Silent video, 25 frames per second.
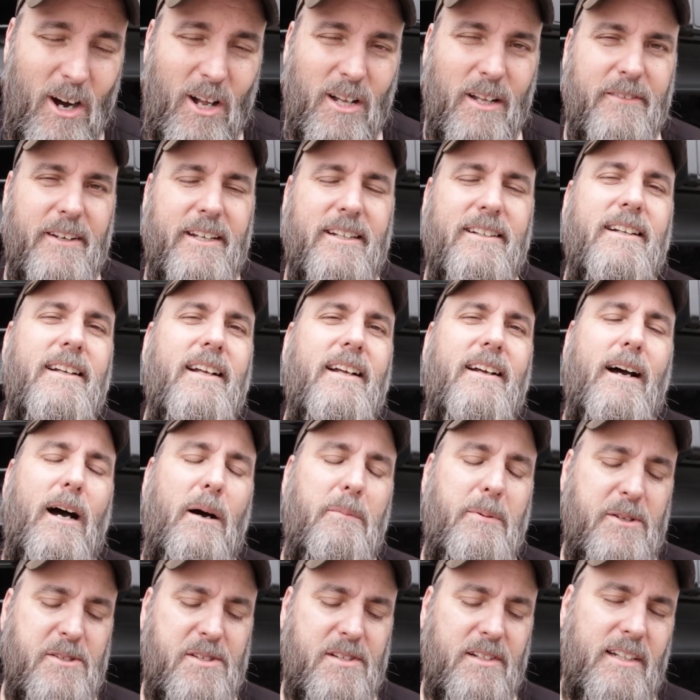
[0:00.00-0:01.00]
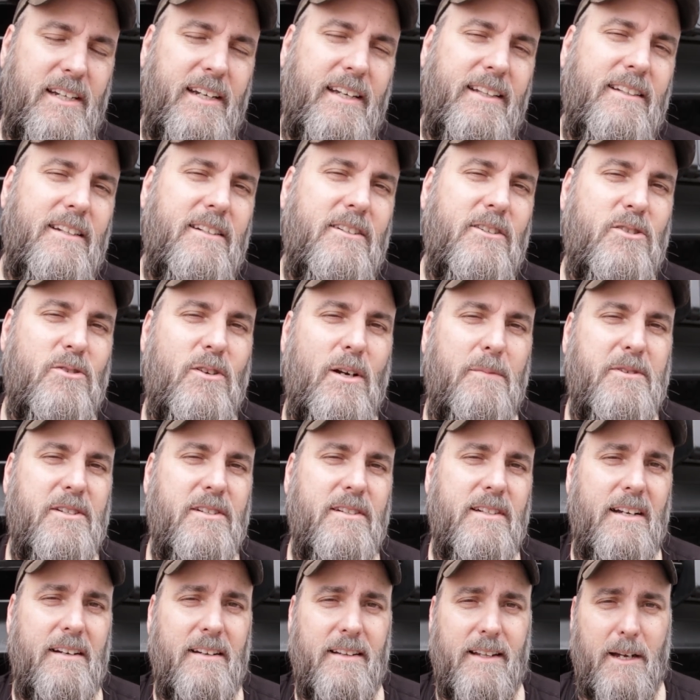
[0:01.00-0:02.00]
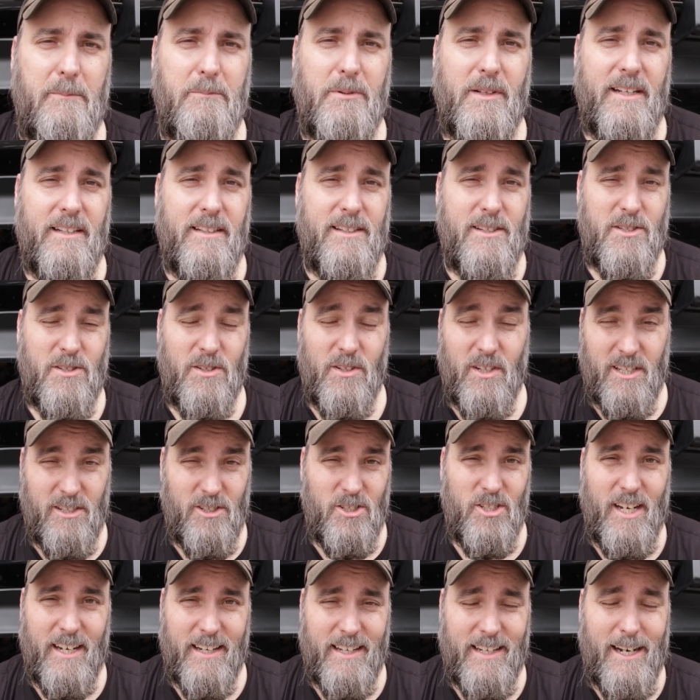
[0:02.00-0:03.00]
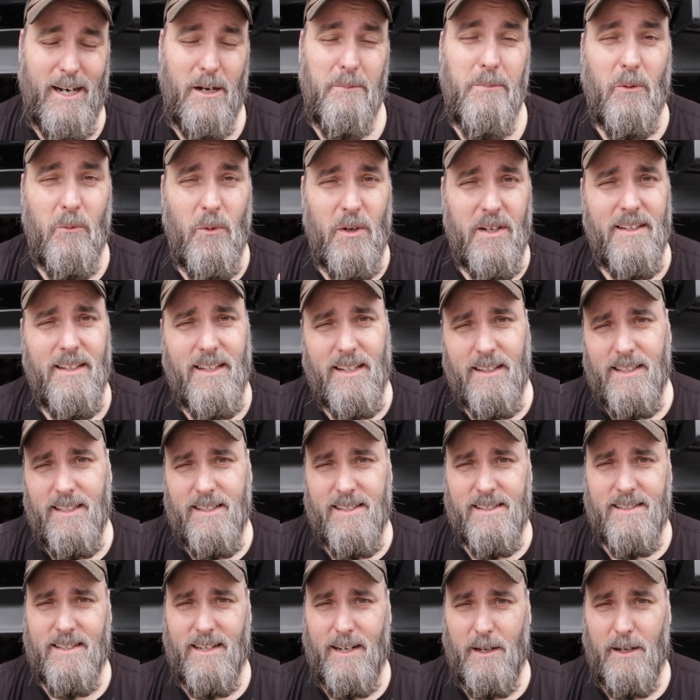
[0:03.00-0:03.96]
all of it. I'll post a link in the description down to that playlist so you can check it out. But one of the things